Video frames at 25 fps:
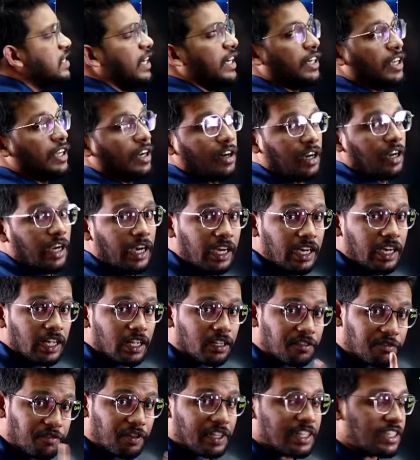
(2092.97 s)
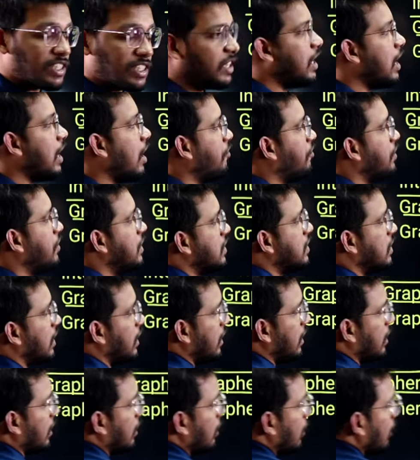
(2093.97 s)
center. India's first graphene
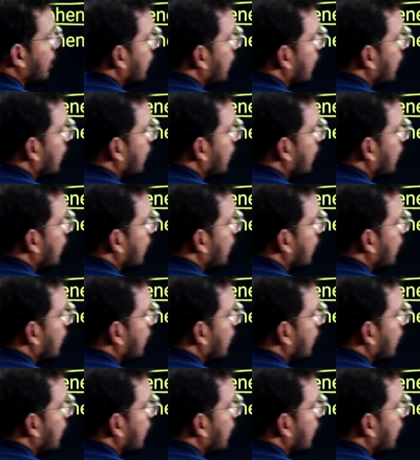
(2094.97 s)
center,